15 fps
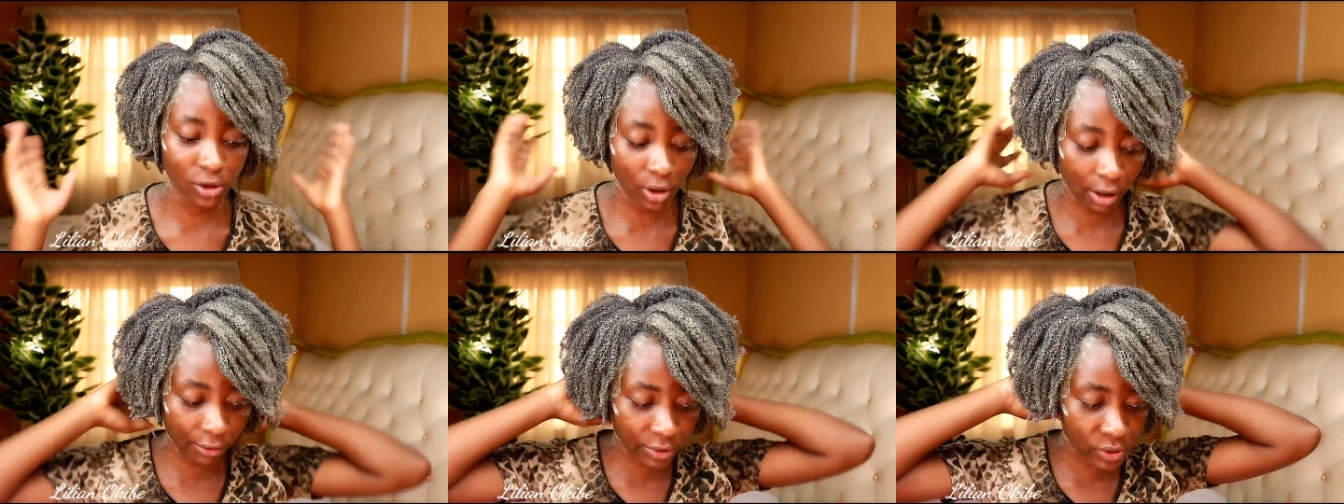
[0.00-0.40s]

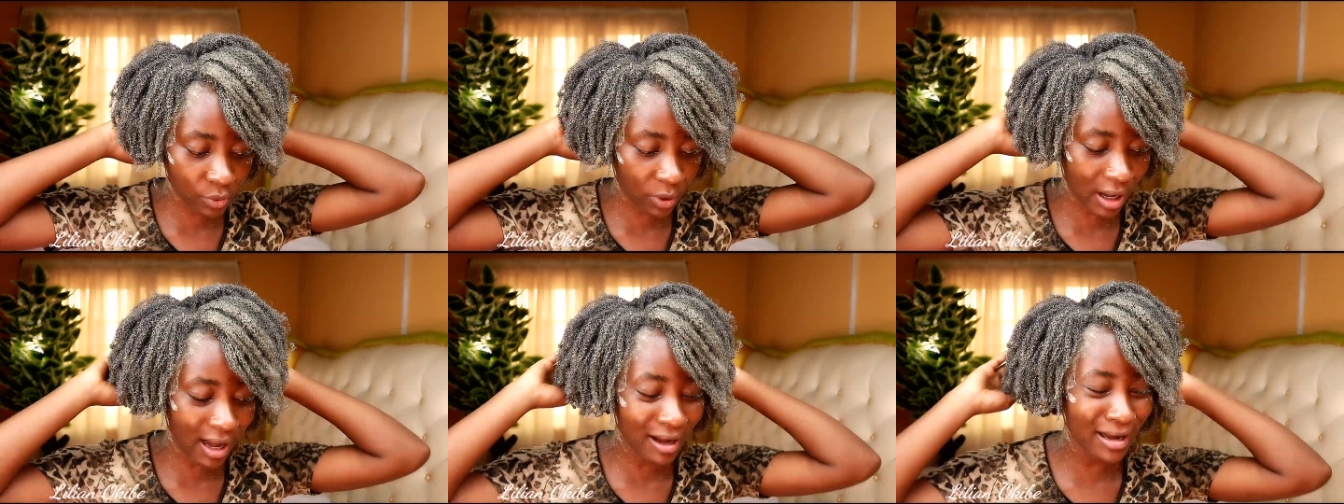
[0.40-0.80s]
So I'll rinse.
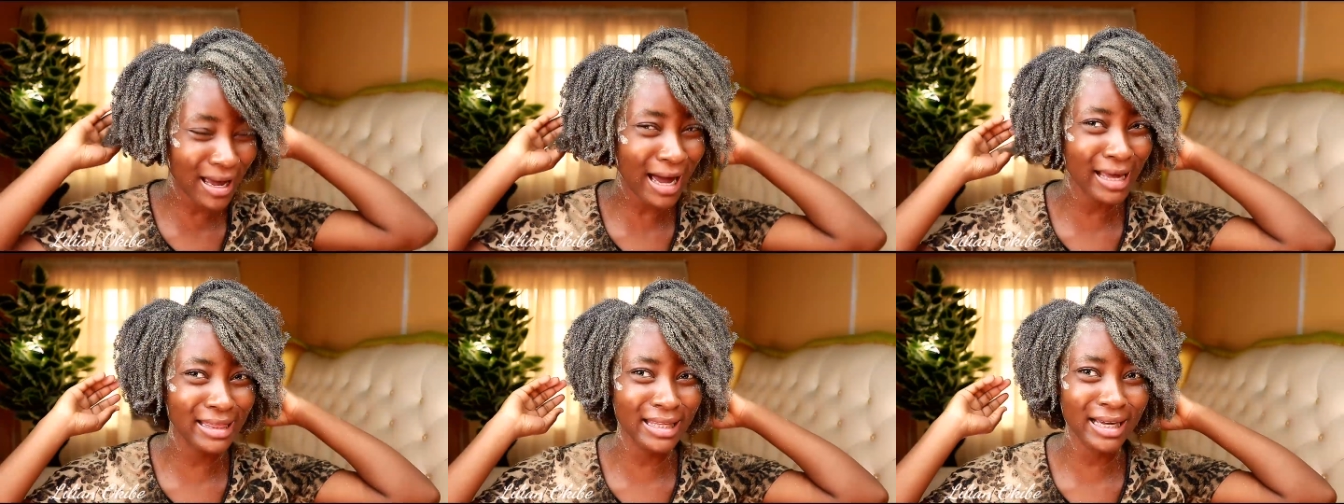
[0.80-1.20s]

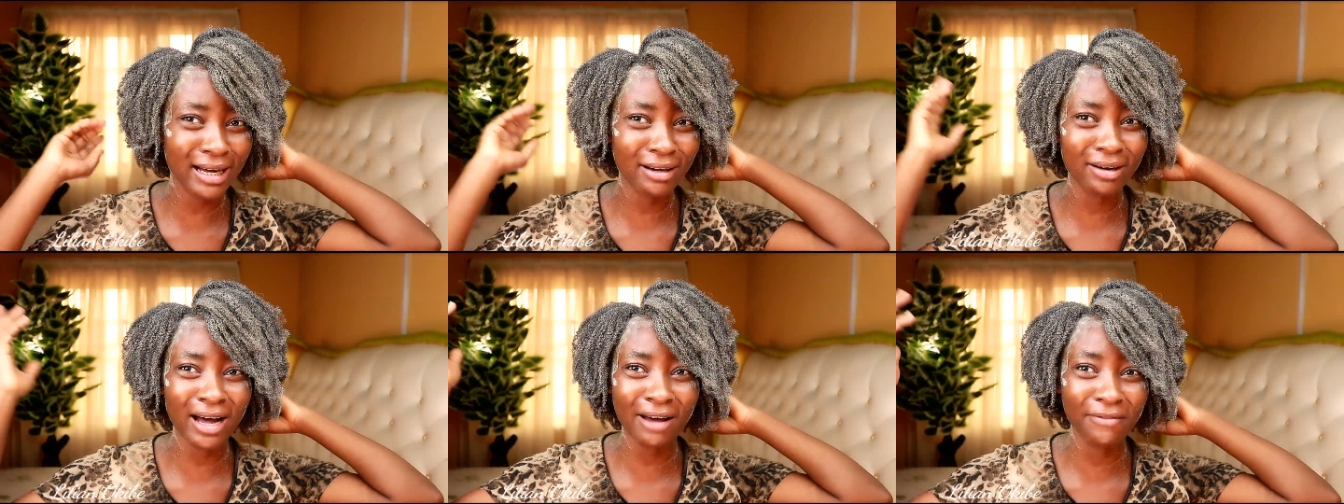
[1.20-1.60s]
I think
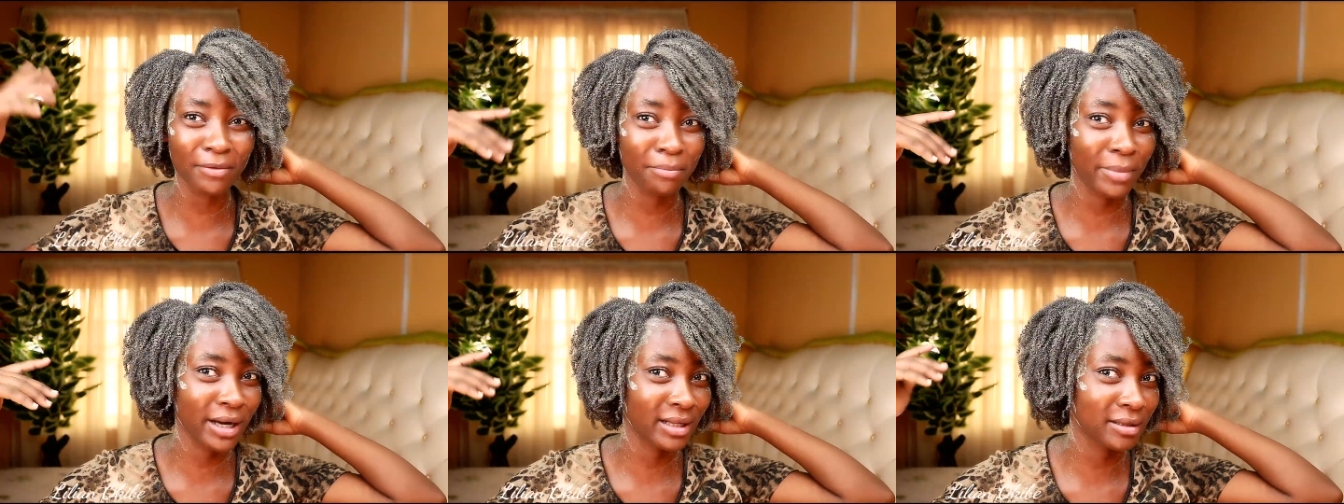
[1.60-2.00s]
I'll have a
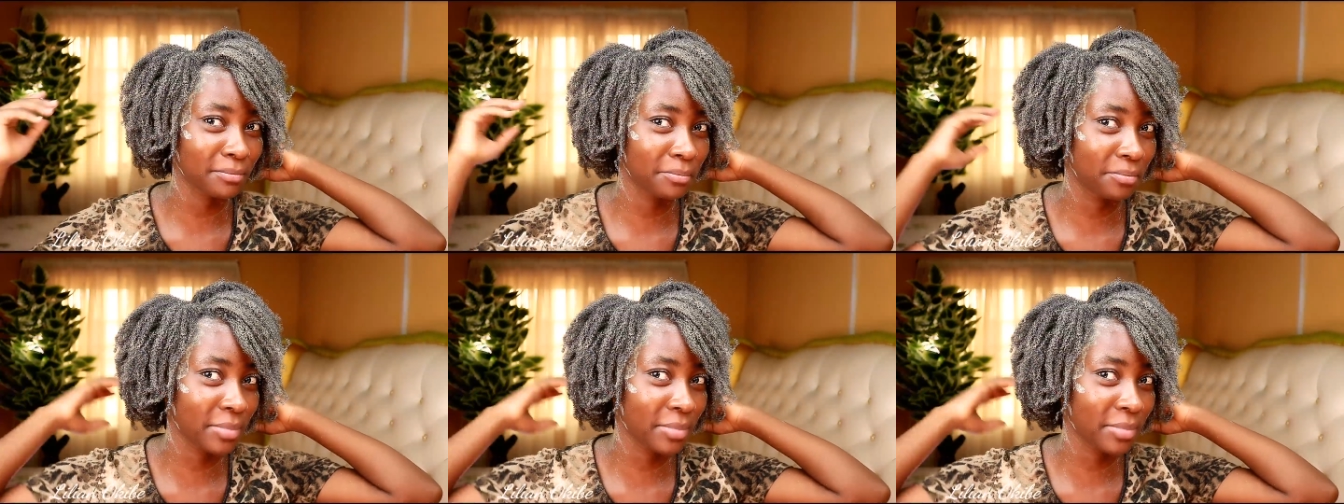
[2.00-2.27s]
bath,